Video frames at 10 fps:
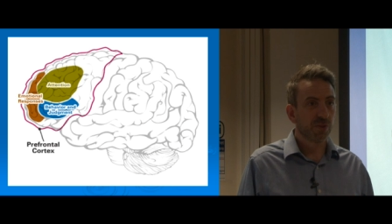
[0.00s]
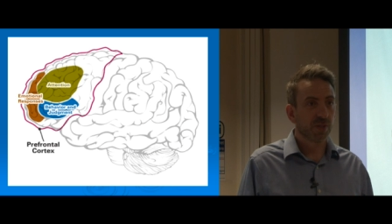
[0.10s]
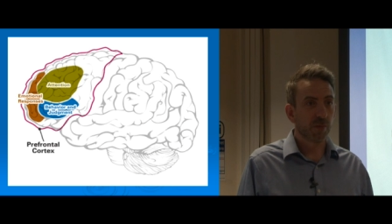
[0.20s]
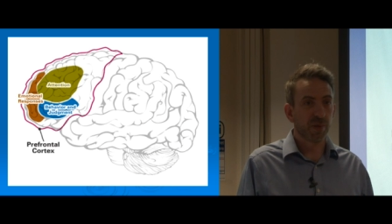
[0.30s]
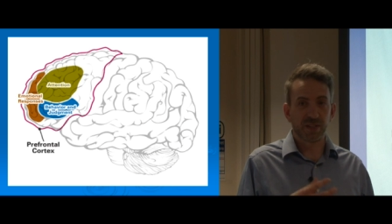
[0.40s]

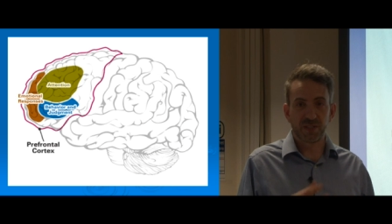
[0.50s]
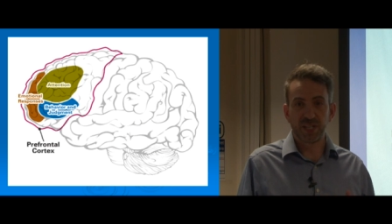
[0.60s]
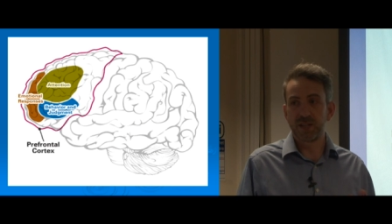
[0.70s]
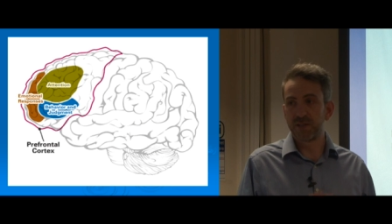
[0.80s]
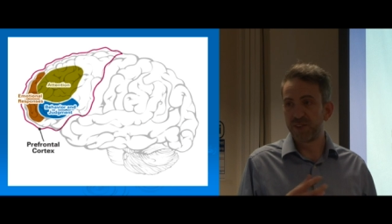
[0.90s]
ability
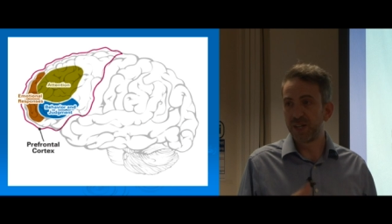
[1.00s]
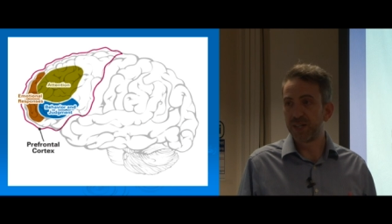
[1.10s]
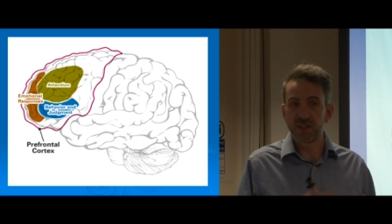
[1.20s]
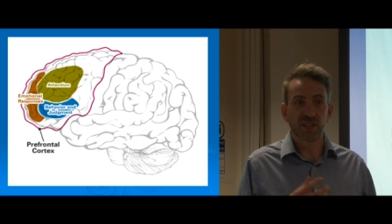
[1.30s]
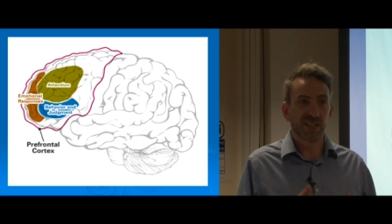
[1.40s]
and the fitness
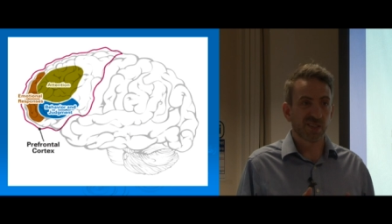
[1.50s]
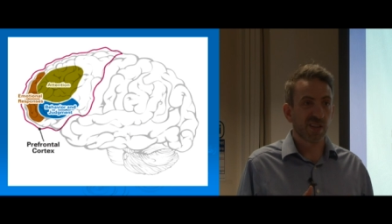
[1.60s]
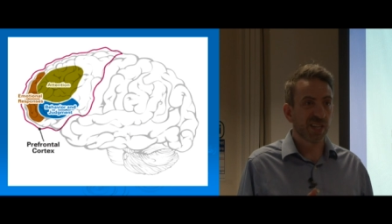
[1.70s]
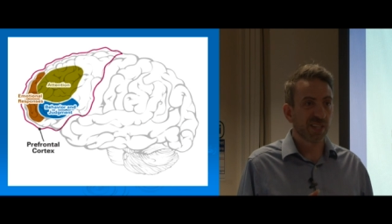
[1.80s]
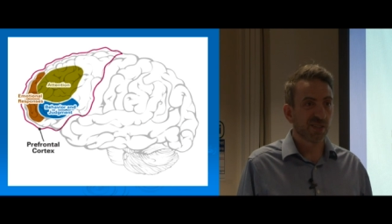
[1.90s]
and things like
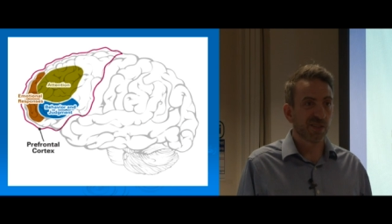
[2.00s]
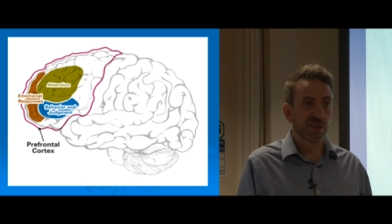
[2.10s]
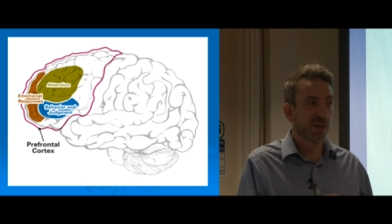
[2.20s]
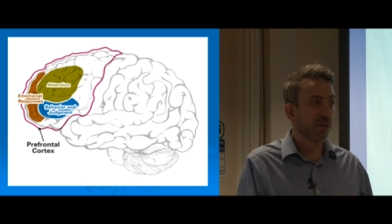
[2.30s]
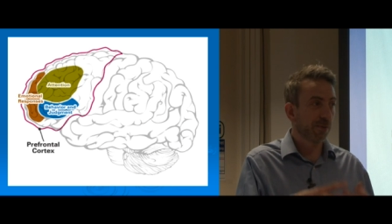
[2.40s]
this, and
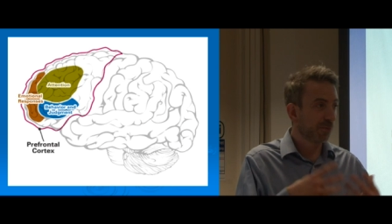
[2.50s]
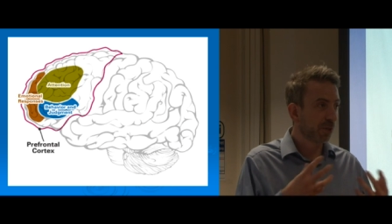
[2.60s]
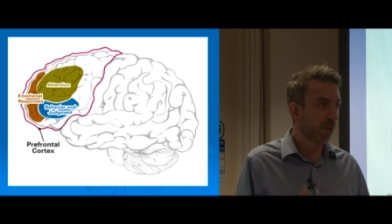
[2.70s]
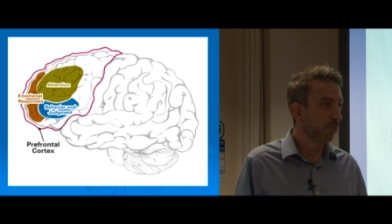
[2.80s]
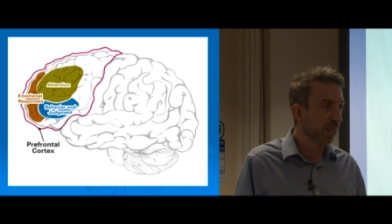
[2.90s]
are
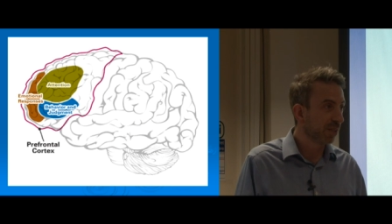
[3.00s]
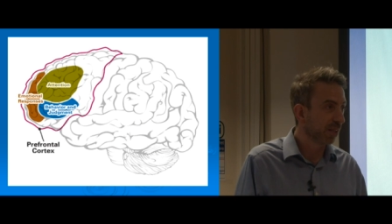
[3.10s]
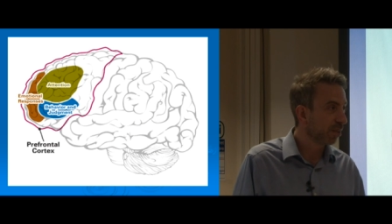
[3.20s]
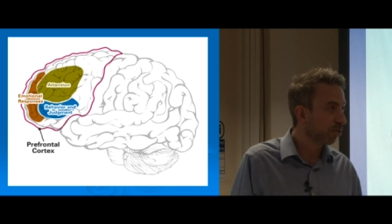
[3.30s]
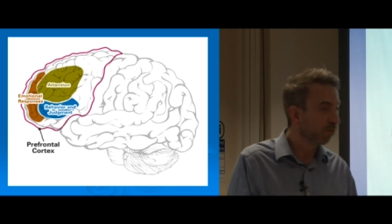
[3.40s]
competing at
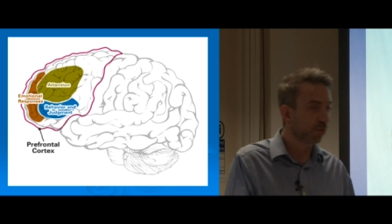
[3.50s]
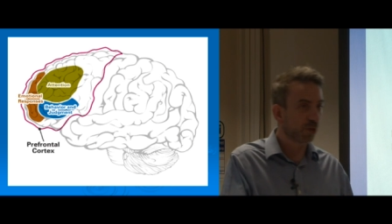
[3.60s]
a sort of